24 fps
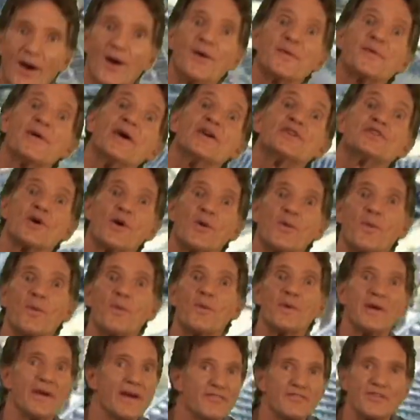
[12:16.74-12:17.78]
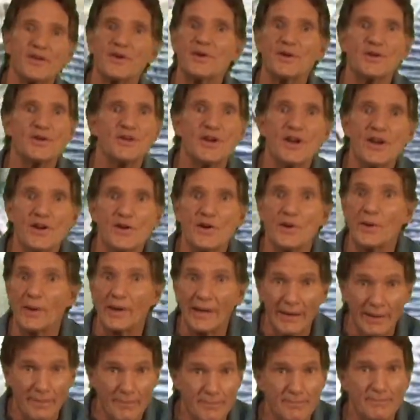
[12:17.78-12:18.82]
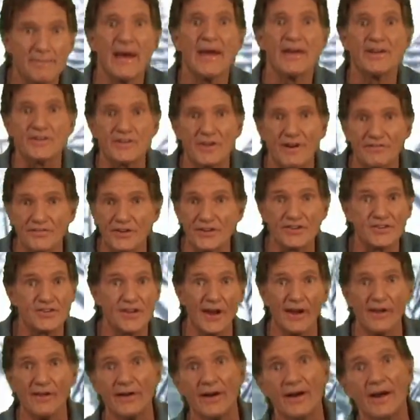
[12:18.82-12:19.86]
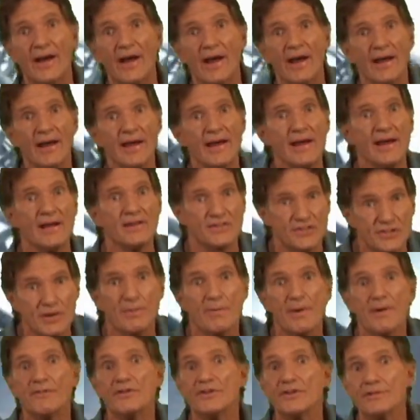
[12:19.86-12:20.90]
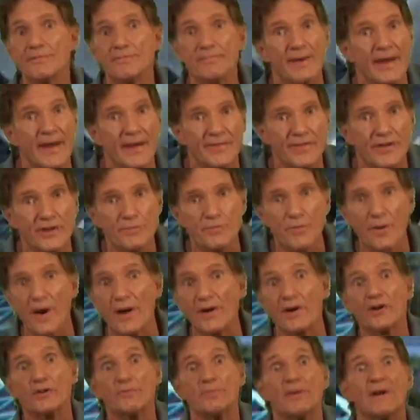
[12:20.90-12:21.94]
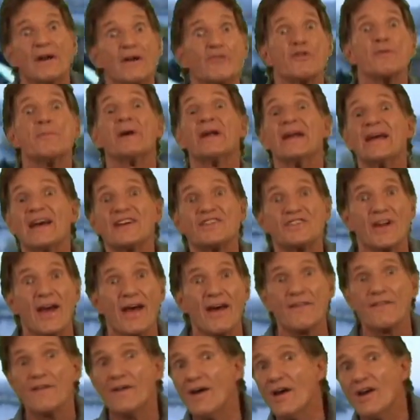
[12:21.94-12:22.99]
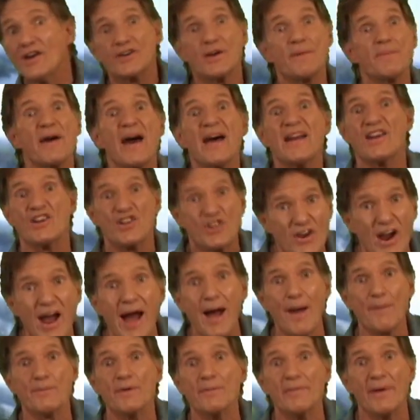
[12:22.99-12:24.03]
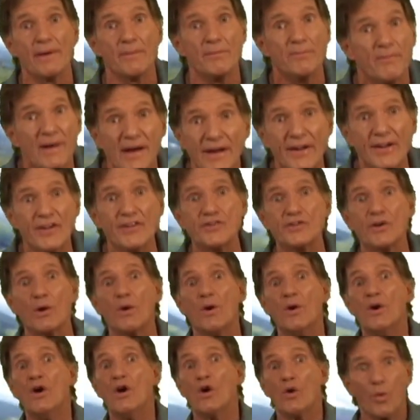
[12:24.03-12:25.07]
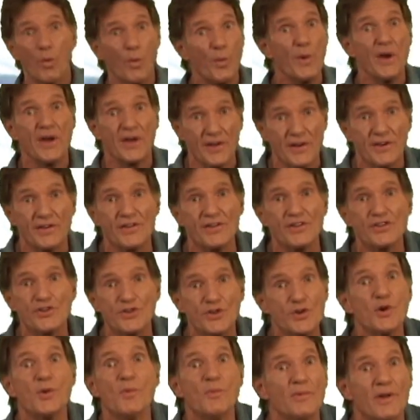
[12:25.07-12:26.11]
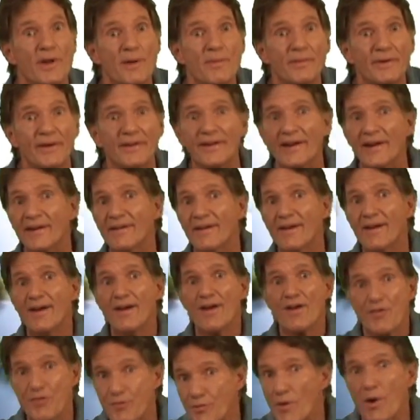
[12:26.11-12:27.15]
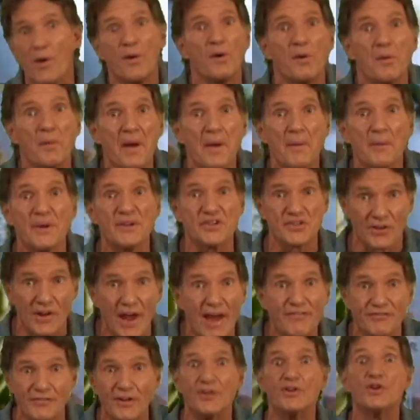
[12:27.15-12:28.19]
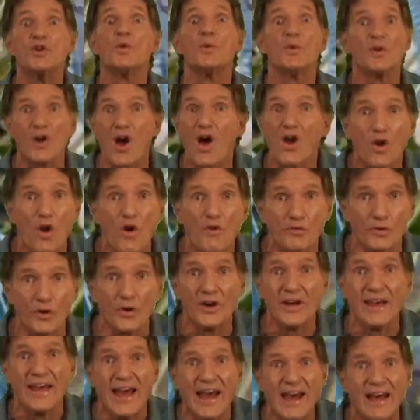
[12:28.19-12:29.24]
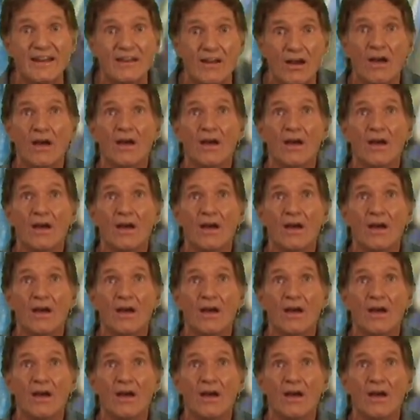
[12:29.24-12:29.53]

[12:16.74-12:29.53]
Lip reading: Whoa. Okay, so we have to continually make stuff to sell it. And some of us make these products, but everybody has to have some kind of job to make money so we can consume them and then throw away what's left and do it all over again.